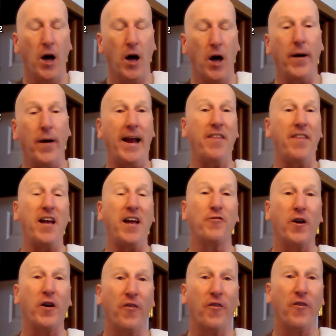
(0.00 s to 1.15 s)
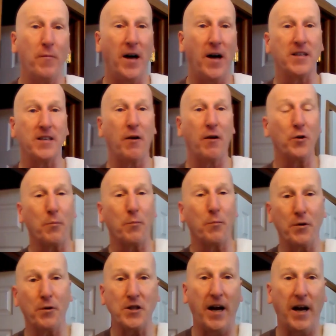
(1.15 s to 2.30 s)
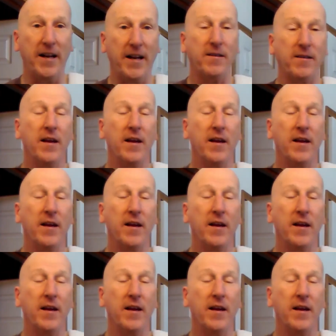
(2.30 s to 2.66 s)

All right, hey, thanks very, very much. I really appreciate it.